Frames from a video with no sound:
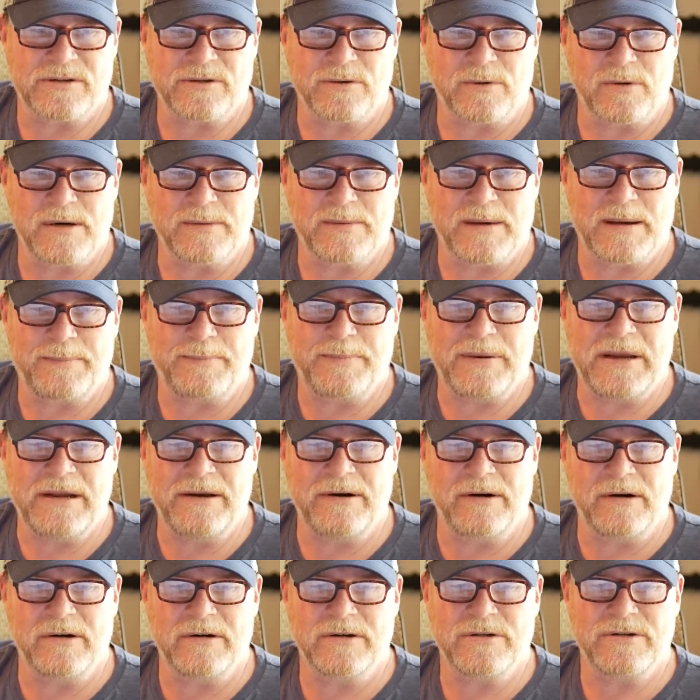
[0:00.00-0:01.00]
Story by
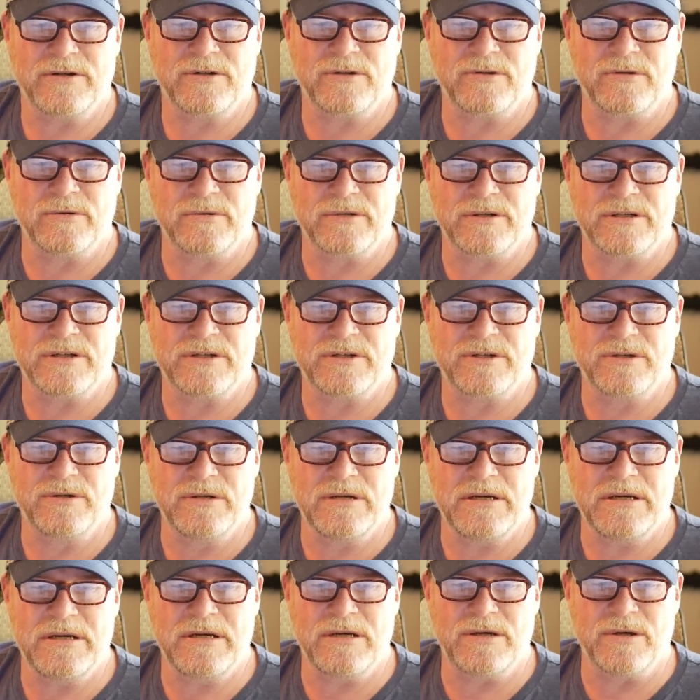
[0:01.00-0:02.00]
Peter
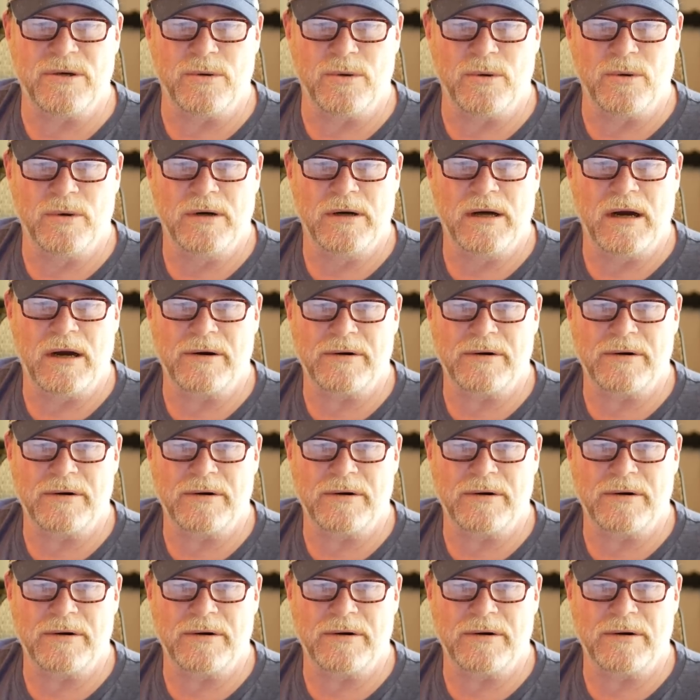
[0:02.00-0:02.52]
Suciu.